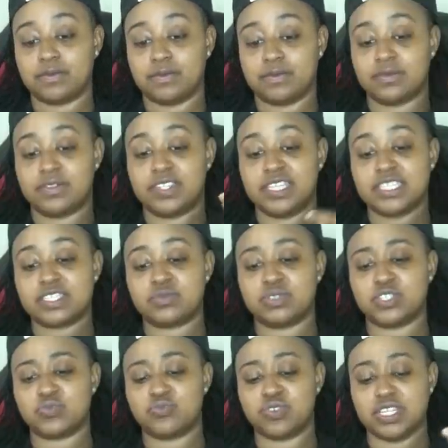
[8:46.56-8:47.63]
This
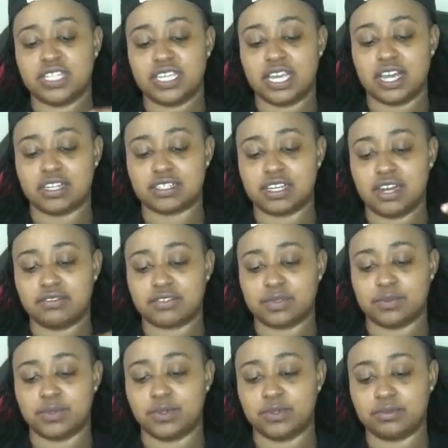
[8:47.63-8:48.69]
was really
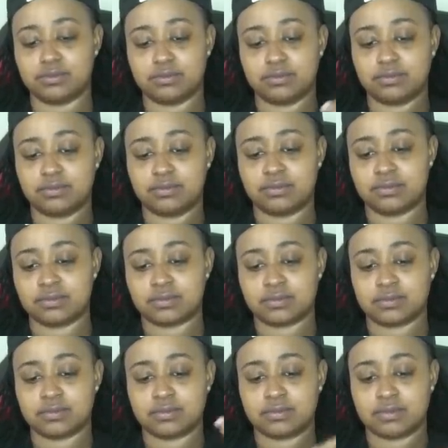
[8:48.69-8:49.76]
uncomfortable
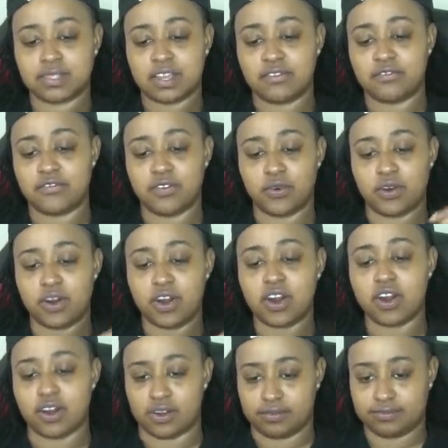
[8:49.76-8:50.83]
for
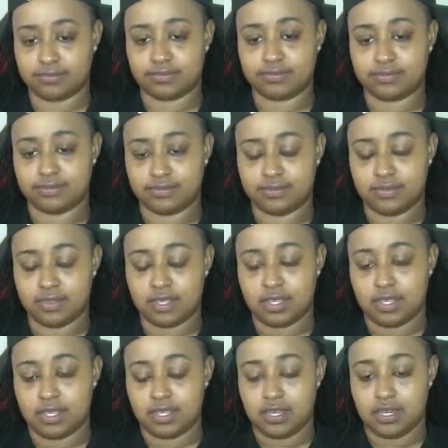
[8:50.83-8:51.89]
her.
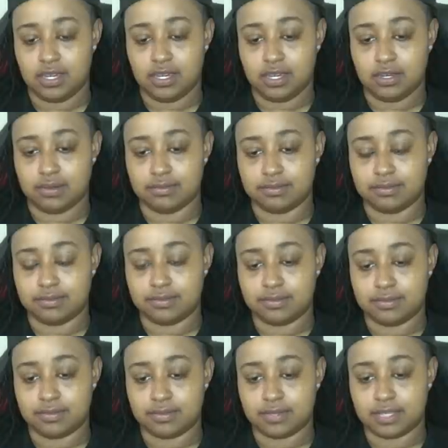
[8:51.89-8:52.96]

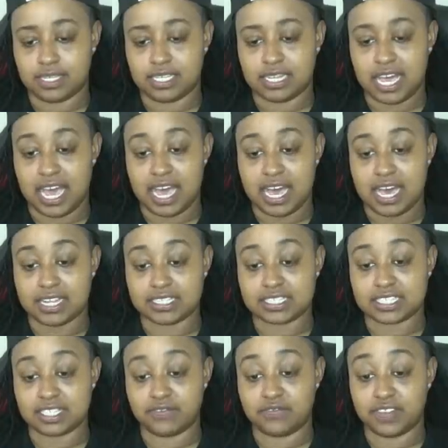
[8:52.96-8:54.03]
And I
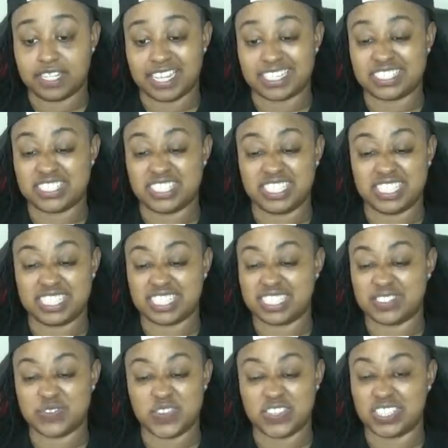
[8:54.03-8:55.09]
honestly feel like she
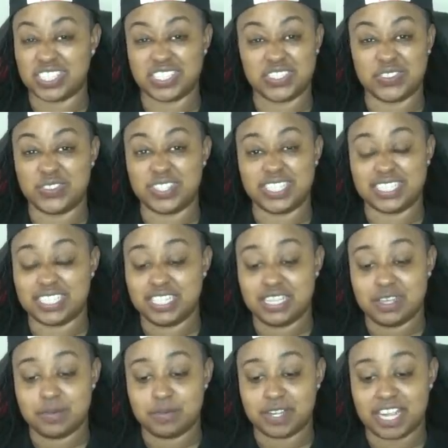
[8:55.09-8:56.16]
didn't want to do it.
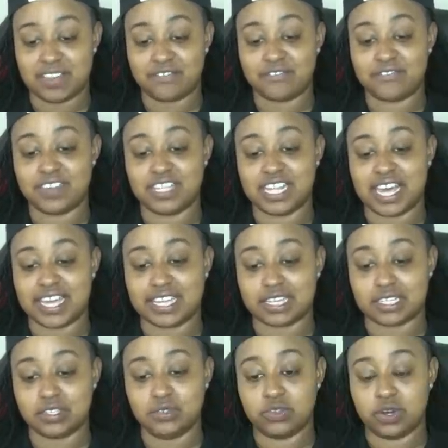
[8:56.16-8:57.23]
But I feel
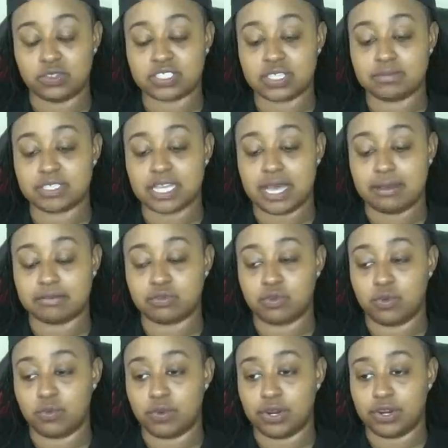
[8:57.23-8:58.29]
like, you know, sometimes
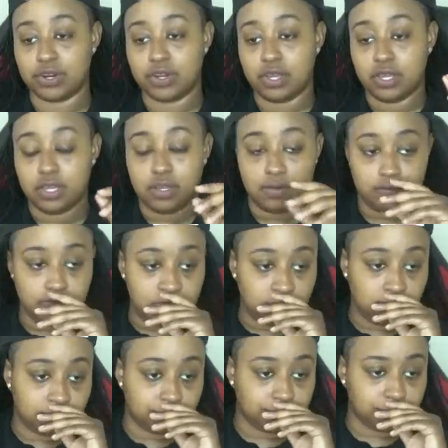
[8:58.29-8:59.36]
when we're
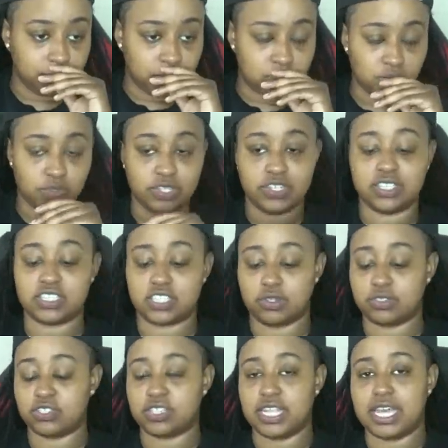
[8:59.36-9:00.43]
when you're a
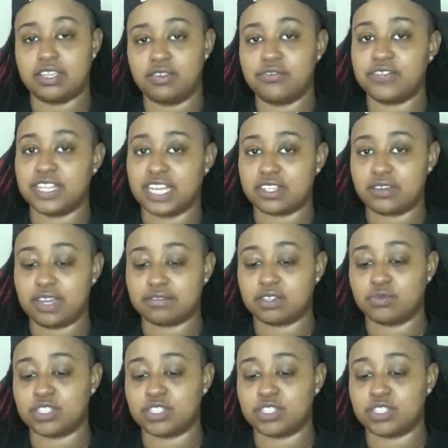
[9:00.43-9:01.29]
socialite, you feel like you have to